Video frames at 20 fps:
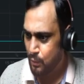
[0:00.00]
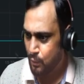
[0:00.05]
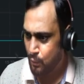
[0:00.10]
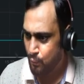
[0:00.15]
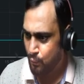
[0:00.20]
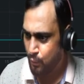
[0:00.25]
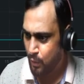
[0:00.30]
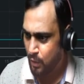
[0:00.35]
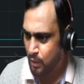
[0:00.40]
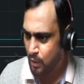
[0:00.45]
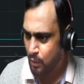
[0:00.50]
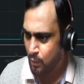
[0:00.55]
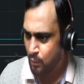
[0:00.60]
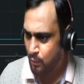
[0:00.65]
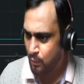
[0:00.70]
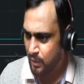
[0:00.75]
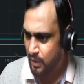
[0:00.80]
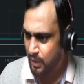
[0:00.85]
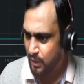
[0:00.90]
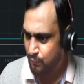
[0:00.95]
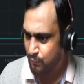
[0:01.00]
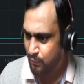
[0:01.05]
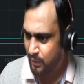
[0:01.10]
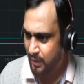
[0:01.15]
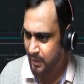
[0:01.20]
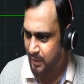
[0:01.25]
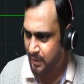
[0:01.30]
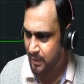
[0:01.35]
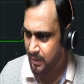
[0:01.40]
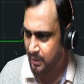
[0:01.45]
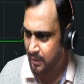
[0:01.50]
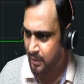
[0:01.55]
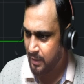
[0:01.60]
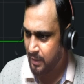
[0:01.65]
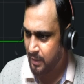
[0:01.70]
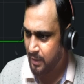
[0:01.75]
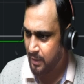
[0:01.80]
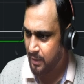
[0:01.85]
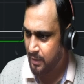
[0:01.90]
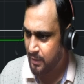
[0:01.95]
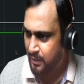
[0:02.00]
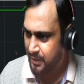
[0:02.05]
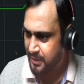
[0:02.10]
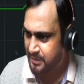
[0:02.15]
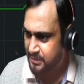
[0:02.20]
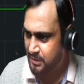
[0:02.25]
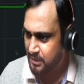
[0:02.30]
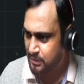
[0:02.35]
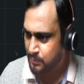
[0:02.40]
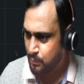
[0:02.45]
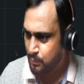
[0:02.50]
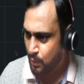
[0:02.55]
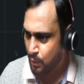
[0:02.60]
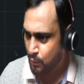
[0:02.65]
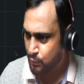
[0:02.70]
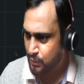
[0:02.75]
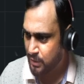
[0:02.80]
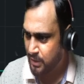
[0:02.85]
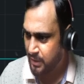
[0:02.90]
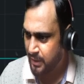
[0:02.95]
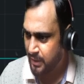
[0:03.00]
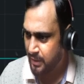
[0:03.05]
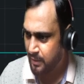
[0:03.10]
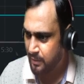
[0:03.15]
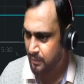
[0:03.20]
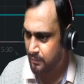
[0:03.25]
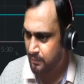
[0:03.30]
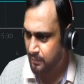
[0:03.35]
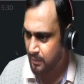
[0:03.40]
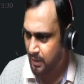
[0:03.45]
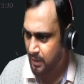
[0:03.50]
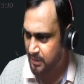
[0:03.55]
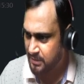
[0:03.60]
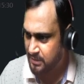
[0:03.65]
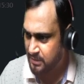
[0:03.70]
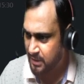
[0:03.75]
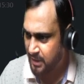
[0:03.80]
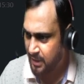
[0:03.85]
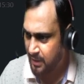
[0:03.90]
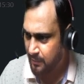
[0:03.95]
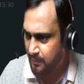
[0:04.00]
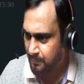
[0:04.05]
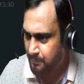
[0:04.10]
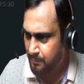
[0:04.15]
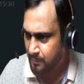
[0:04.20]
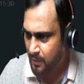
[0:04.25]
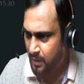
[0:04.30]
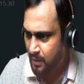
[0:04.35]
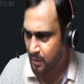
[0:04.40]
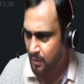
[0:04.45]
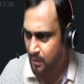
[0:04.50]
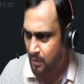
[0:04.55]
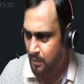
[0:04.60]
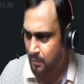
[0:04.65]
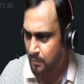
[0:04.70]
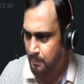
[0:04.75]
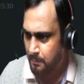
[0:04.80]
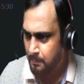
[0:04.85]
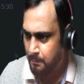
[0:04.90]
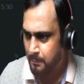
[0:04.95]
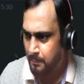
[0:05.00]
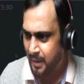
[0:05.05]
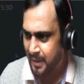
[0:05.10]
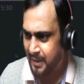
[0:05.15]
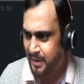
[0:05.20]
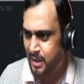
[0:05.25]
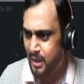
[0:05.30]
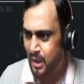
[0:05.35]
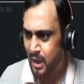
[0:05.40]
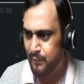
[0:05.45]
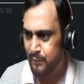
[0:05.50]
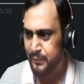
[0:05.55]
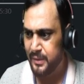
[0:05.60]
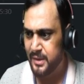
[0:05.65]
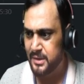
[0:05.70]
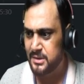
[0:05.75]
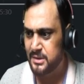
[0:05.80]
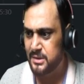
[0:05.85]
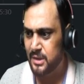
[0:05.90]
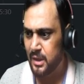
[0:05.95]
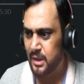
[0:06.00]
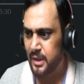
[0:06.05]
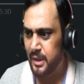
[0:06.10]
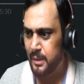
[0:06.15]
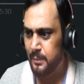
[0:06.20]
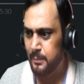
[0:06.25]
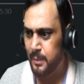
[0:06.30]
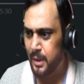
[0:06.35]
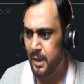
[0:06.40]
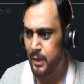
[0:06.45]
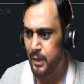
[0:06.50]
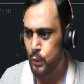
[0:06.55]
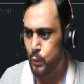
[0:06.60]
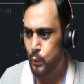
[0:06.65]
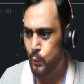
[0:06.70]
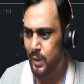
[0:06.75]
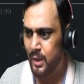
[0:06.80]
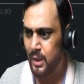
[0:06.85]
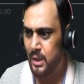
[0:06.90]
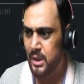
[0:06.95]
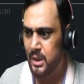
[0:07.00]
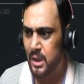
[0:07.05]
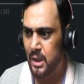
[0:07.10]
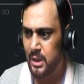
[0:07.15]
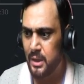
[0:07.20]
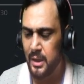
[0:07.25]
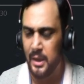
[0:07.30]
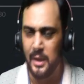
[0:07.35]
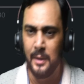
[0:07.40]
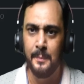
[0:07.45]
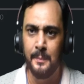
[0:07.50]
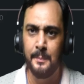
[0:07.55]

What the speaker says: For now, if I increase this browser here and see, my graph is starting by 12:30.